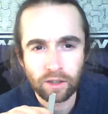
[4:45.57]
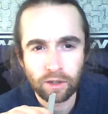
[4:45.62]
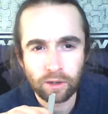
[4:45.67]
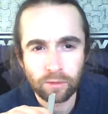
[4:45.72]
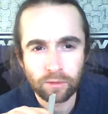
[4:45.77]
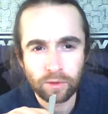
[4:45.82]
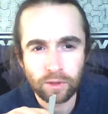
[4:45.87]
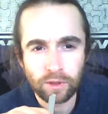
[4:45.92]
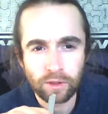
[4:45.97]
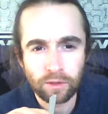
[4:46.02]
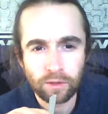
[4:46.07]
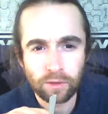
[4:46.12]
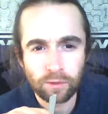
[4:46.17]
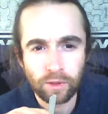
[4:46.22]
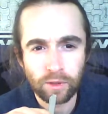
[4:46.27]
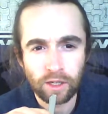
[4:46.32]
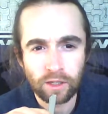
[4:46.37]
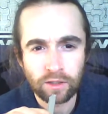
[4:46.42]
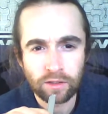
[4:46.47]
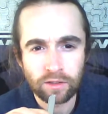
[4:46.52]
of the
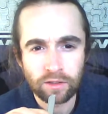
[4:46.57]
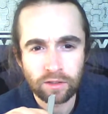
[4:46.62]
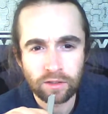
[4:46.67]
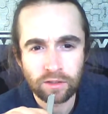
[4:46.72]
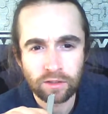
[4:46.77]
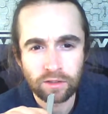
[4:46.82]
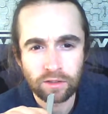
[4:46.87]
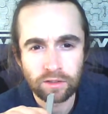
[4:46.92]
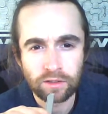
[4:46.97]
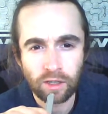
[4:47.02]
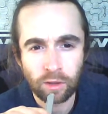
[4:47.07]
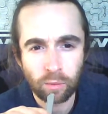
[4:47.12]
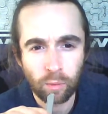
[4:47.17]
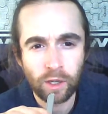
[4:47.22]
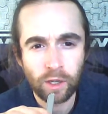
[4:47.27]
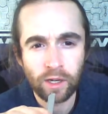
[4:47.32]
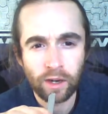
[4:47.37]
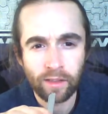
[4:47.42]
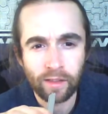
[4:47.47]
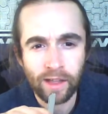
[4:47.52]
universe, and
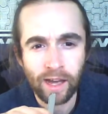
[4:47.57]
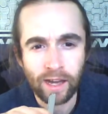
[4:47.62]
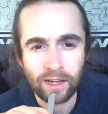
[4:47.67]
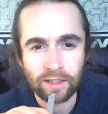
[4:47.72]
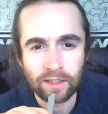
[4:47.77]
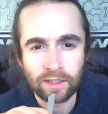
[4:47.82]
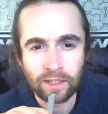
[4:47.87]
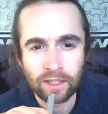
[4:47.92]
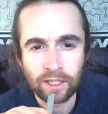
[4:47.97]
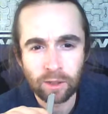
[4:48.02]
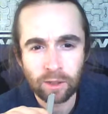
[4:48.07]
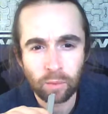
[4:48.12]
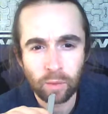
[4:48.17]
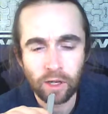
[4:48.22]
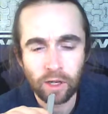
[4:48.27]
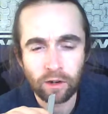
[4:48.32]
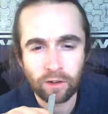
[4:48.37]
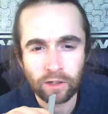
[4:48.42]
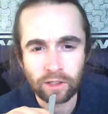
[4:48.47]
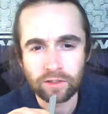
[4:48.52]
we are that.
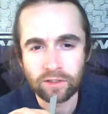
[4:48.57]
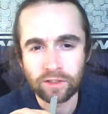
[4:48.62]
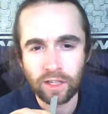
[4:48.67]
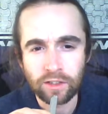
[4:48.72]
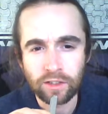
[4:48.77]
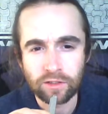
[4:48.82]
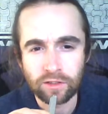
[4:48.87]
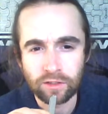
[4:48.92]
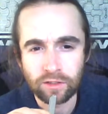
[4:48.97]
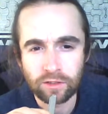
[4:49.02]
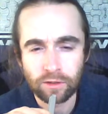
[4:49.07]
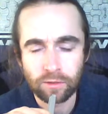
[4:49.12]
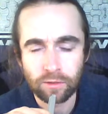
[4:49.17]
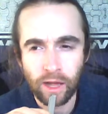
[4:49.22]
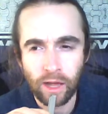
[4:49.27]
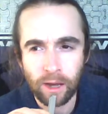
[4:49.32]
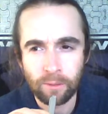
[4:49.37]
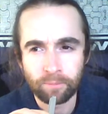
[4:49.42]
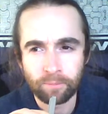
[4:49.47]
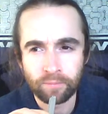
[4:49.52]
We are extensions of
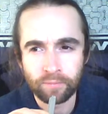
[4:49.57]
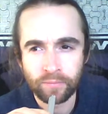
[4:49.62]
that.